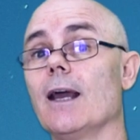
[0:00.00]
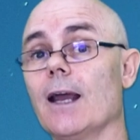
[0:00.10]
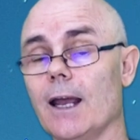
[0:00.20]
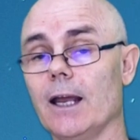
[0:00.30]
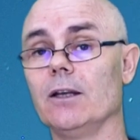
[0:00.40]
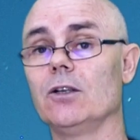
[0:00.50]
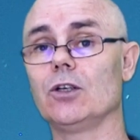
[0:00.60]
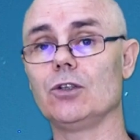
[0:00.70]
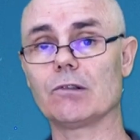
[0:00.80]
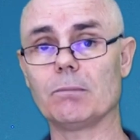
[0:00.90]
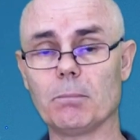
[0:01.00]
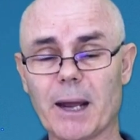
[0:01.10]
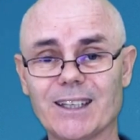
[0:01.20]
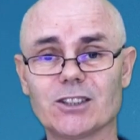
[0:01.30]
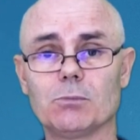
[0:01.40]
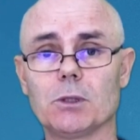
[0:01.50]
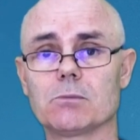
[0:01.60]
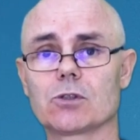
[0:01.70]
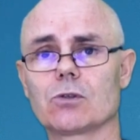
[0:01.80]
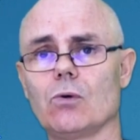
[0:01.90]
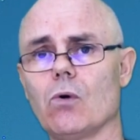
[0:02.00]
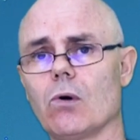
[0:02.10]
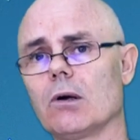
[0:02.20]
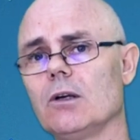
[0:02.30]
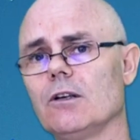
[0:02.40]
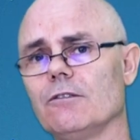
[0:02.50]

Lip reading: and your maximum score